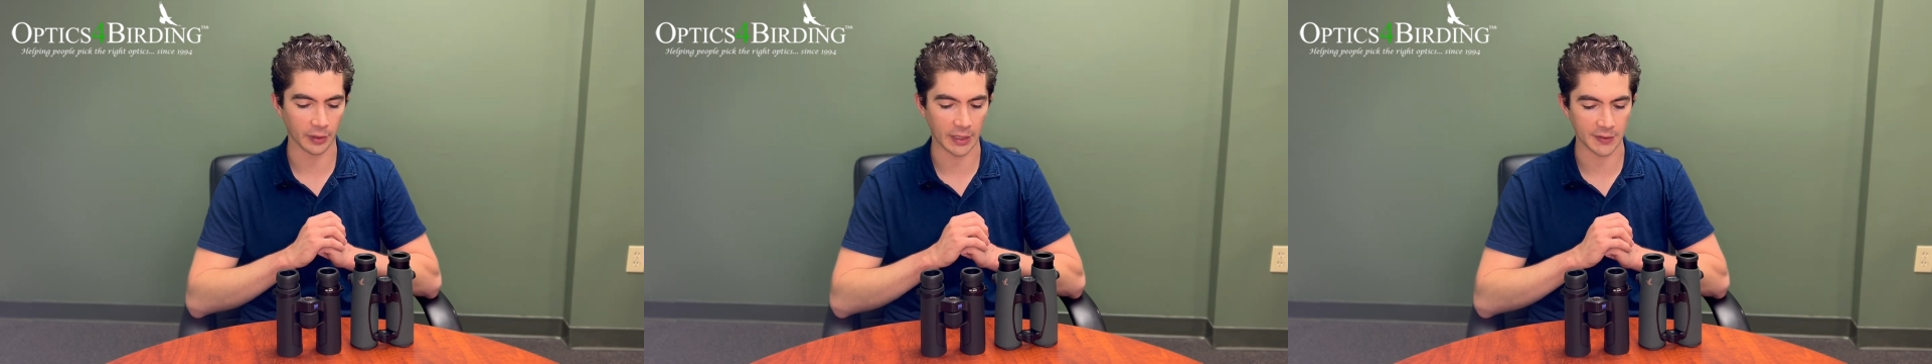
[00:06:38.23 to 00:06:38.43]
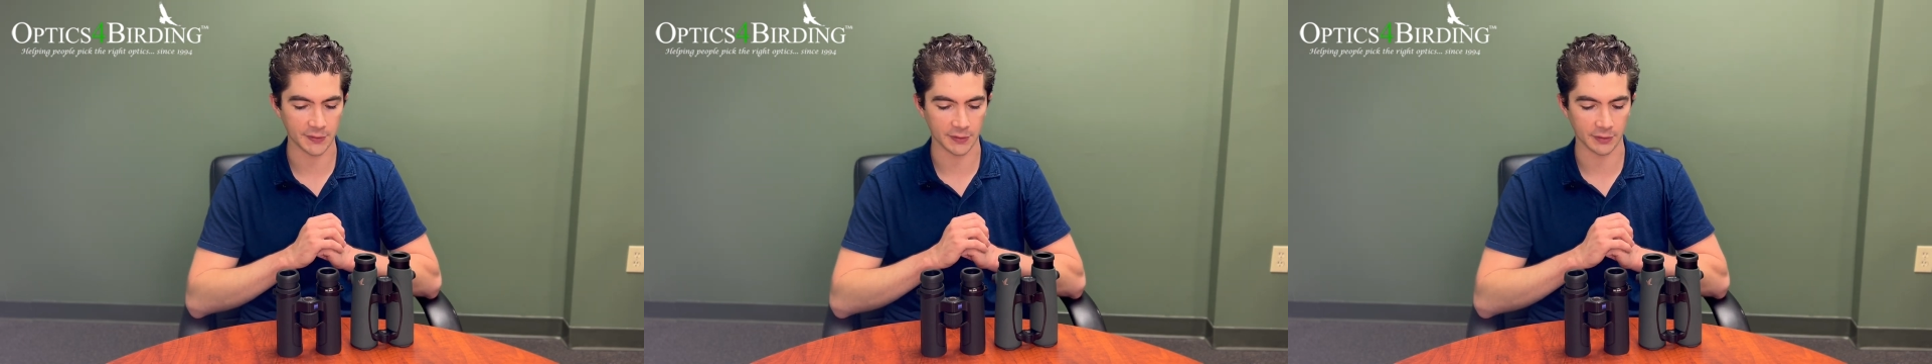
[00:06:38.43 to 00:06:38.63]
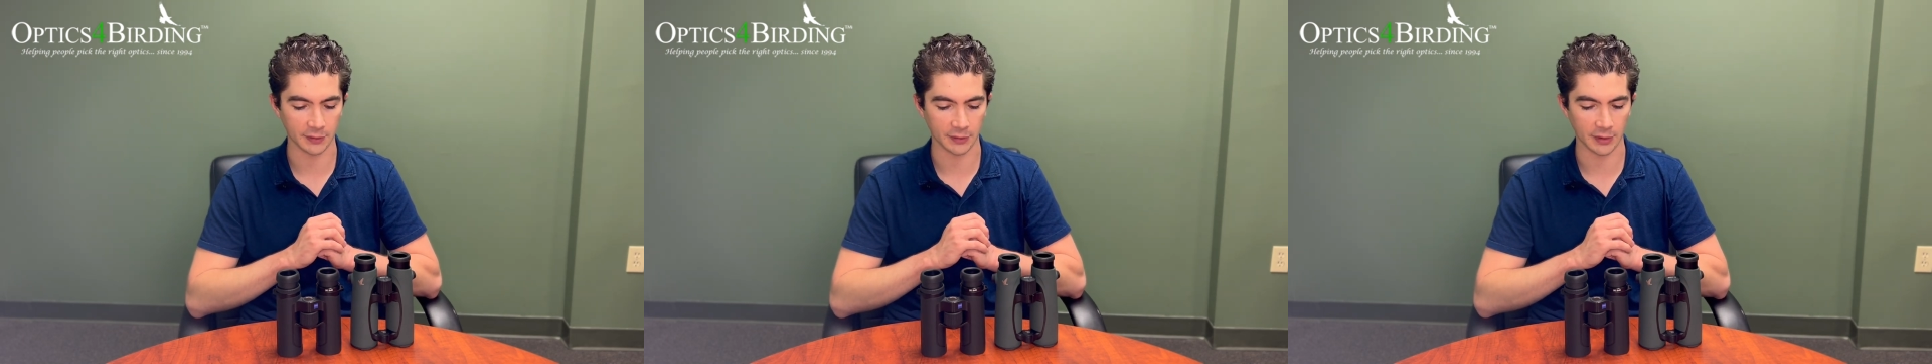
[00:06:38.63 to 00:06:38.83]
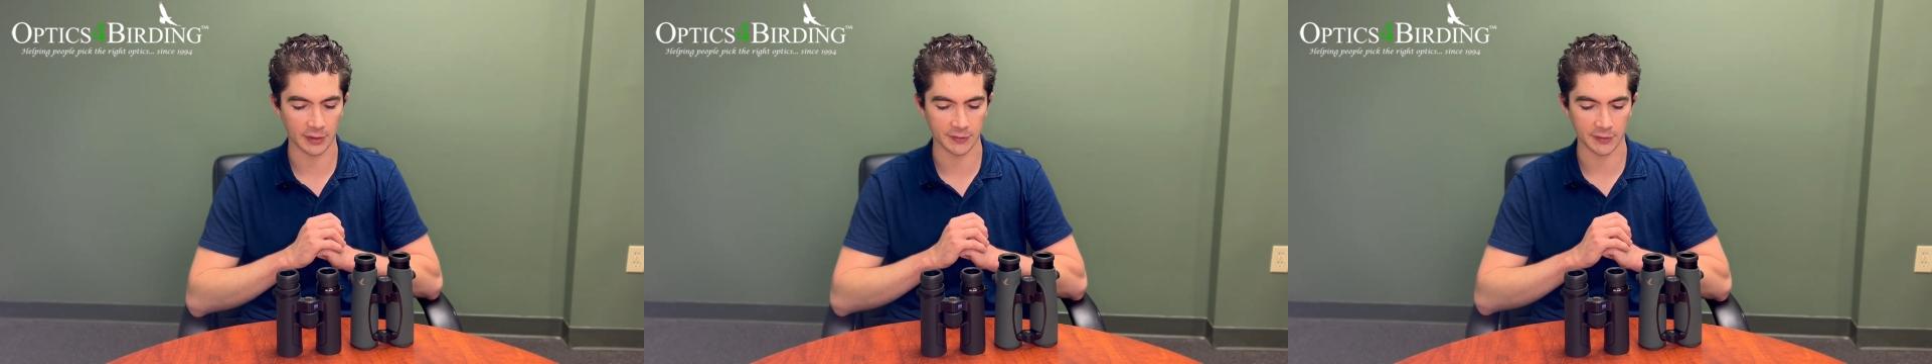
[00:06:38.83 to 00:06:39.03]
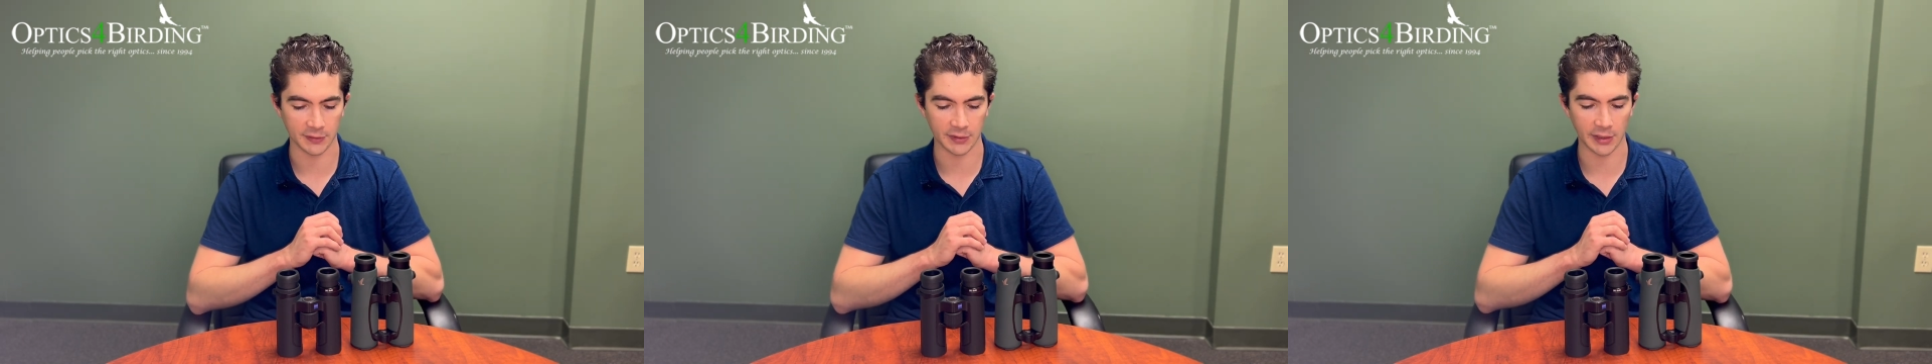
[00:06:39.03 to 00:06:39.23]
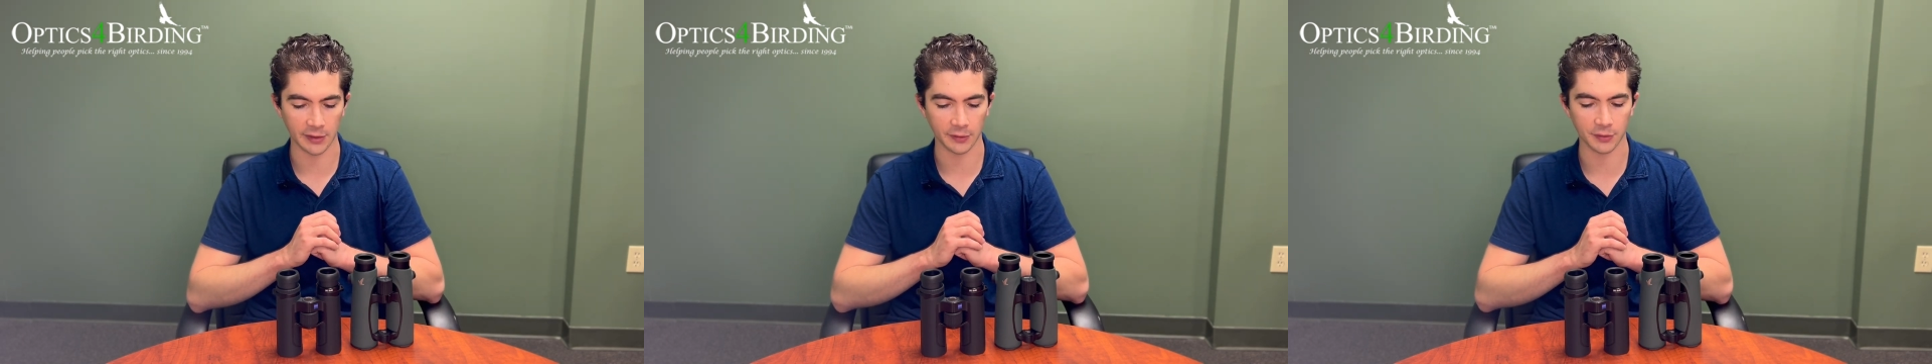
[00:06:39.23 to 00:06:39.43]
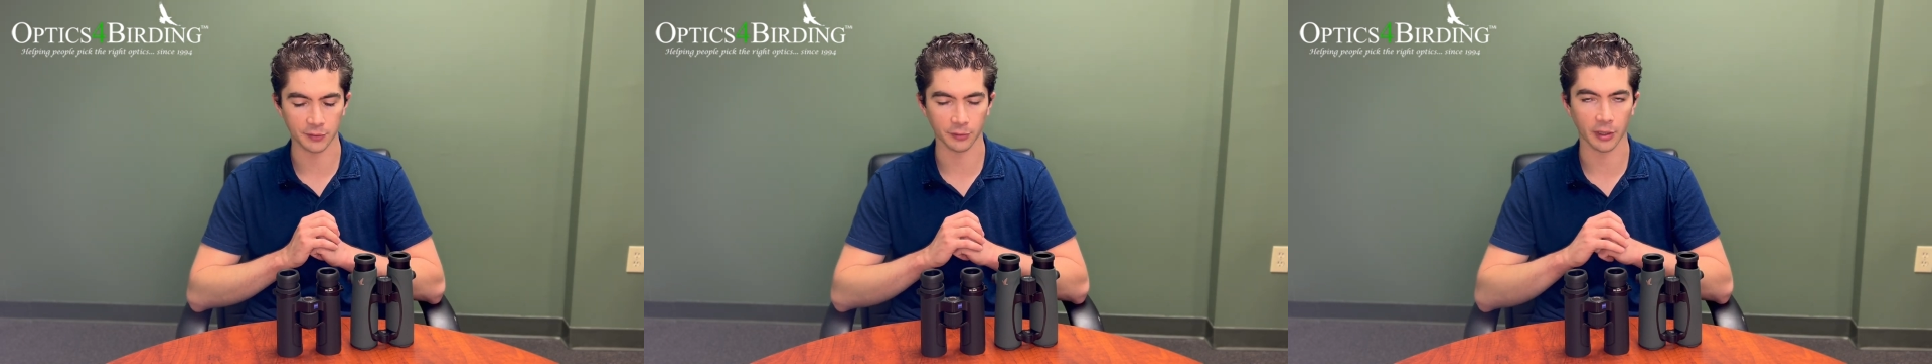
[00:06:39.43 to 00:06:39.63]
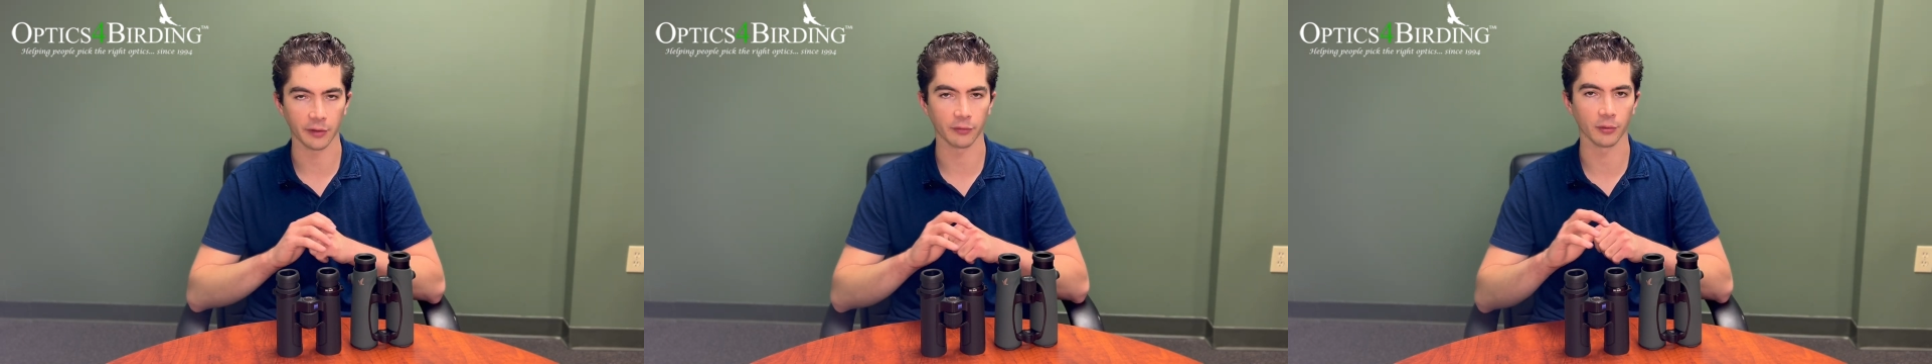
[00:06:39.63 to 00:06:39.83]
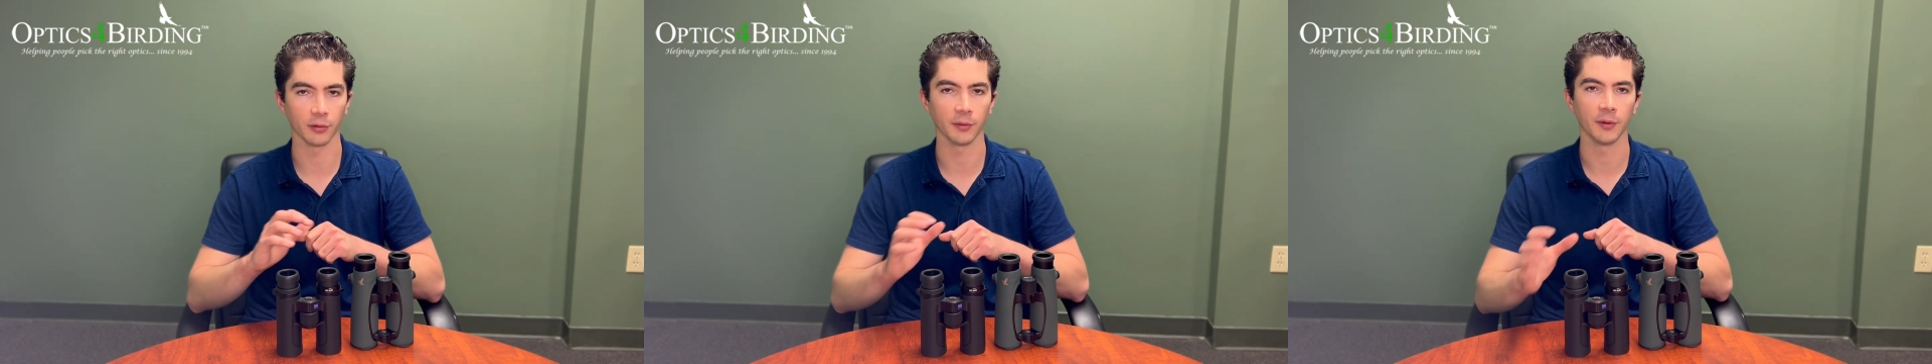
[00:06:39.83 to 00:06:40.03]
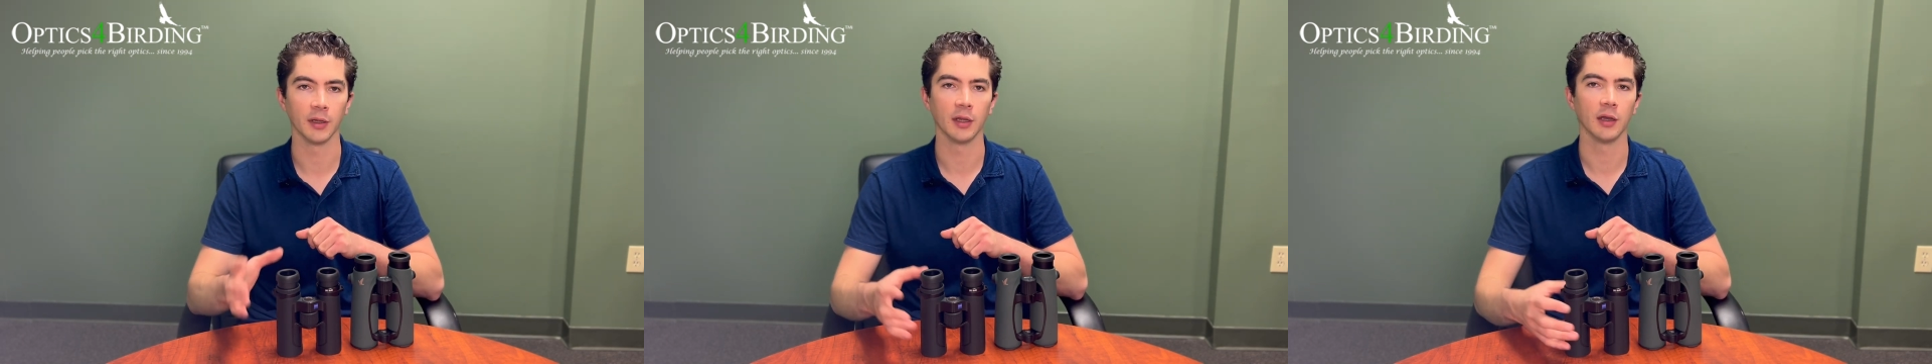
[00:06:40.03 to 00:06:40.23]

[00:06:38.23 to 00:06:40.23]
as a daily driver,